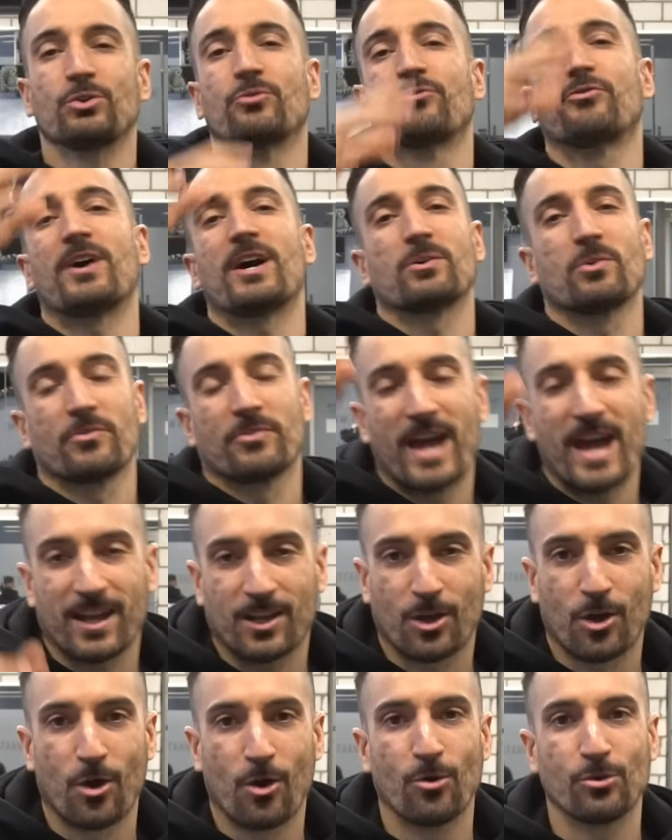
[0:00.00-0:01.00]
you follow that
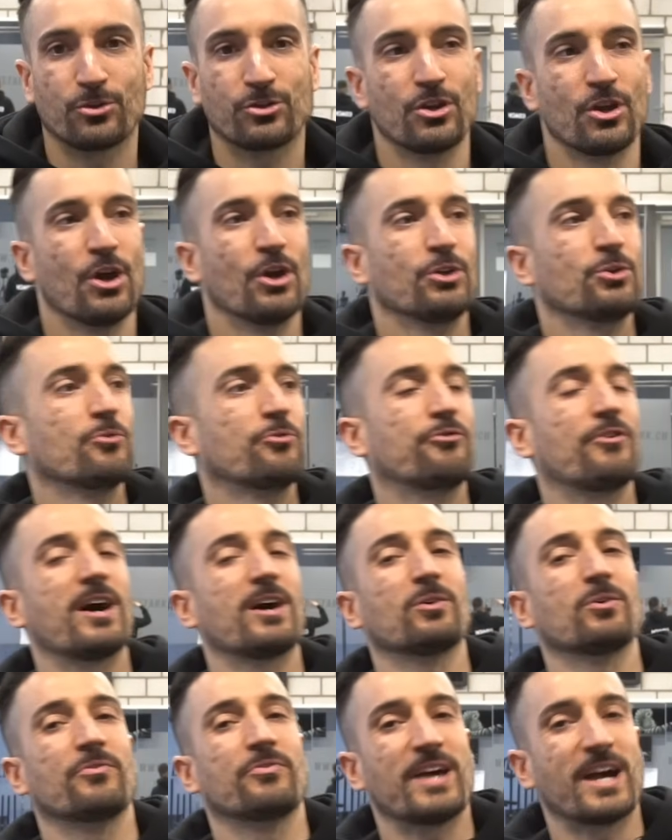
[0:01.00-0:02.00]
coach, you
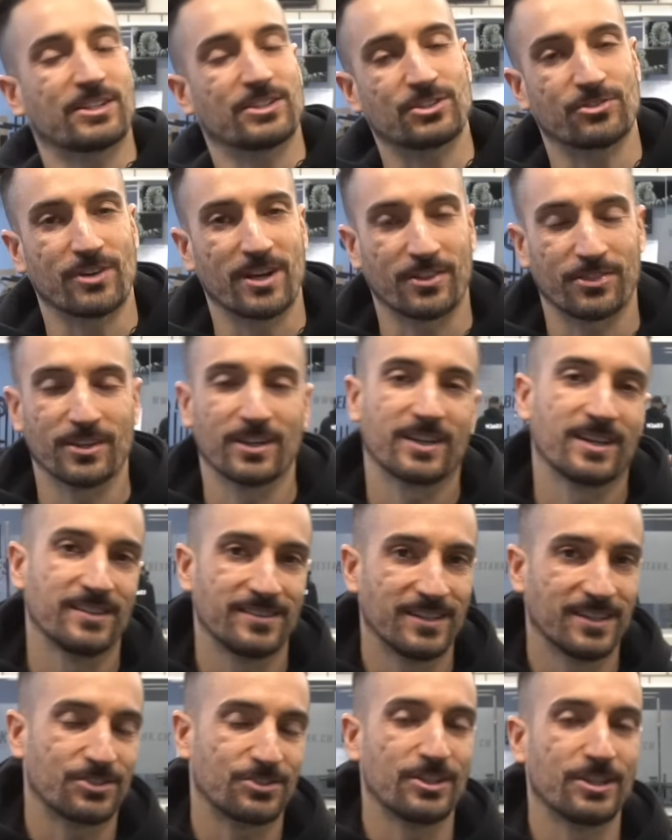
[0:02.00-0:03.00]
follow that strength and
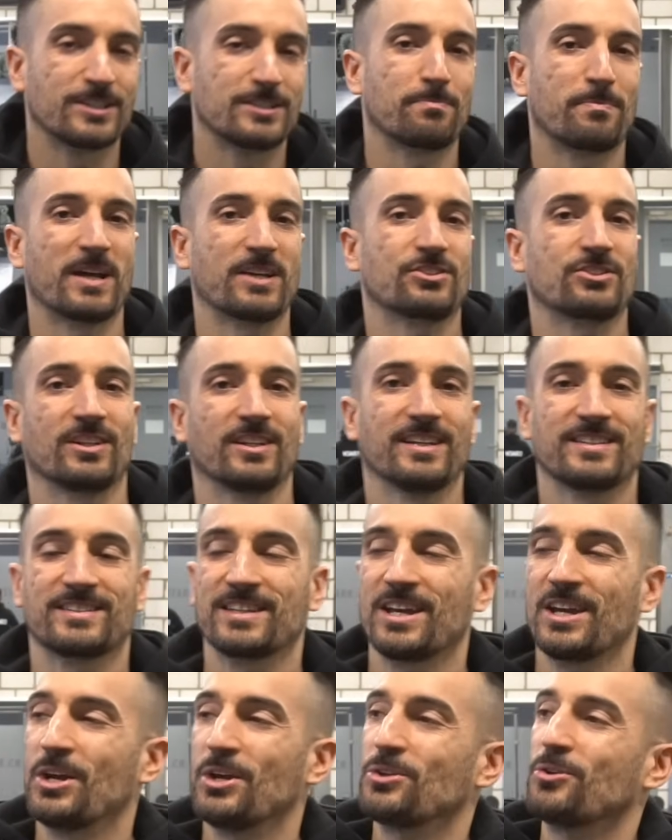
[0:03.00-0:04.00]
conditioning specialist,
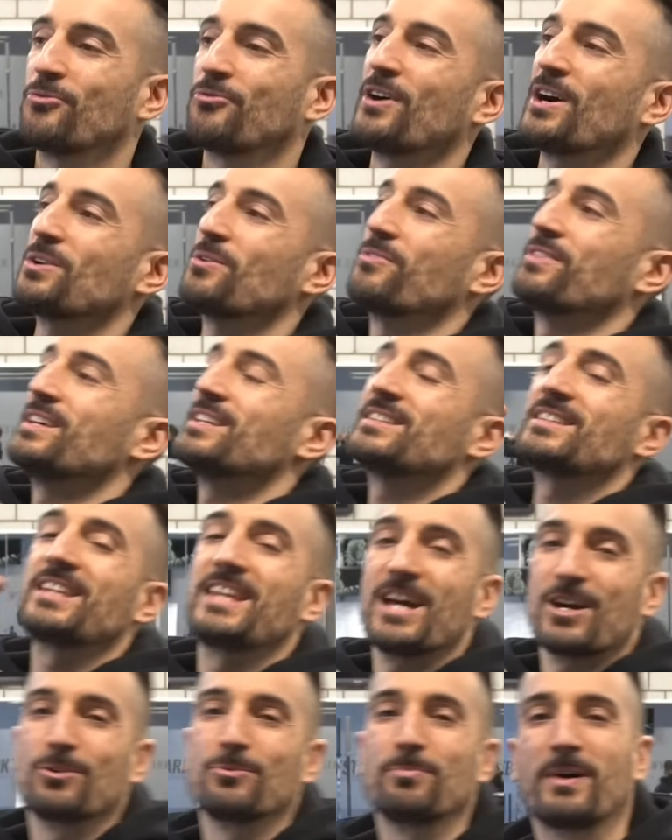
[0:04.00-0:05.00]
you follow this
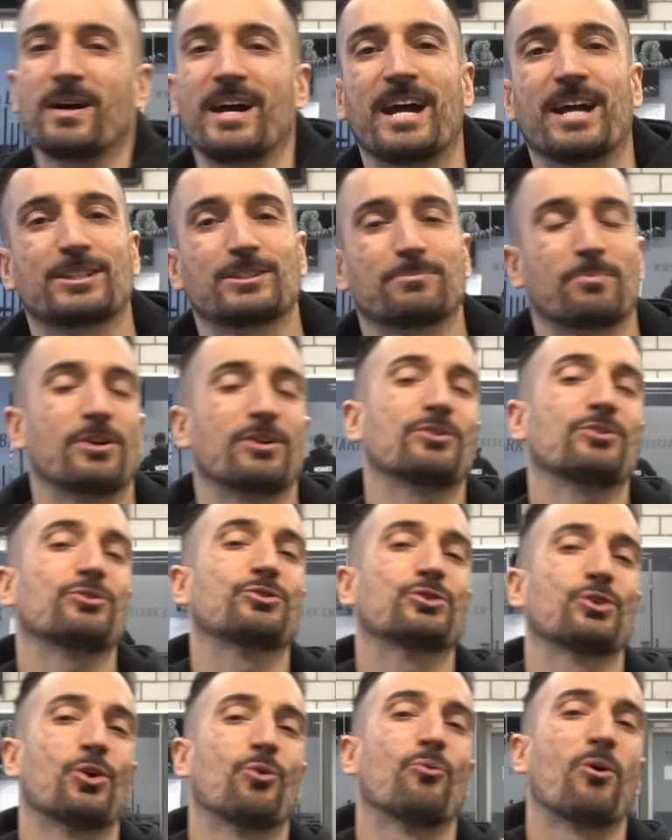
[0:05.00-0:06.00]
kettlebell expert,
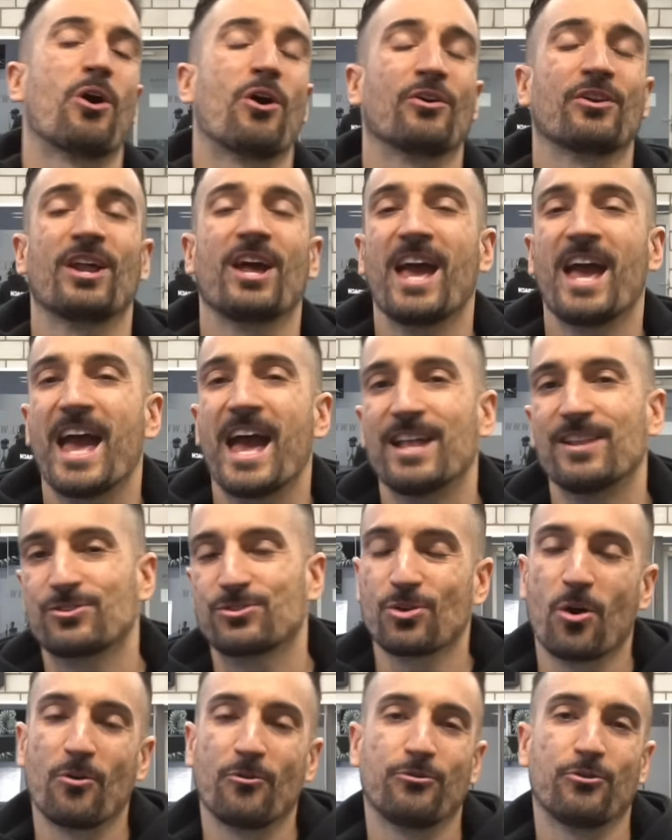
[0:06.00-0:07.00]
so on and
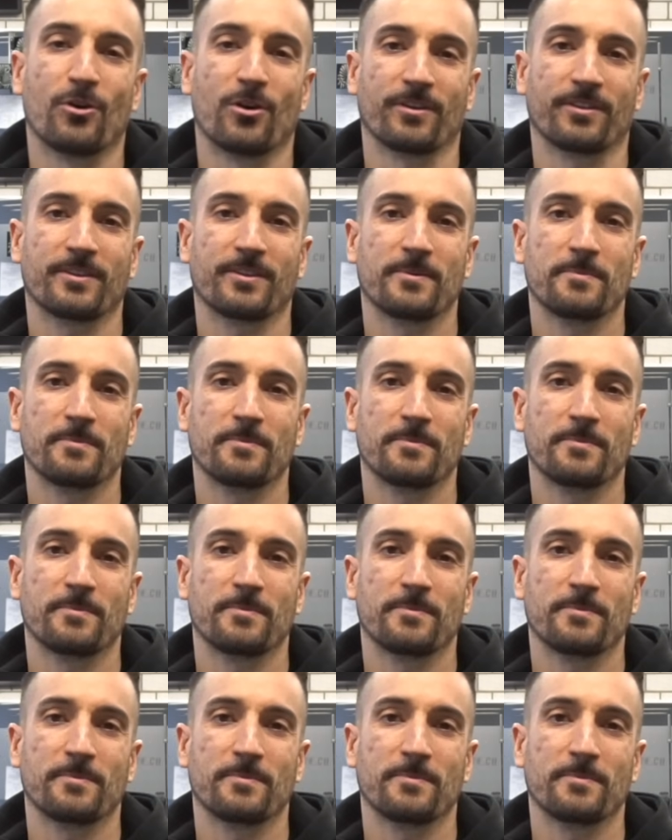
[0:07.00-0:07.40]
so forth.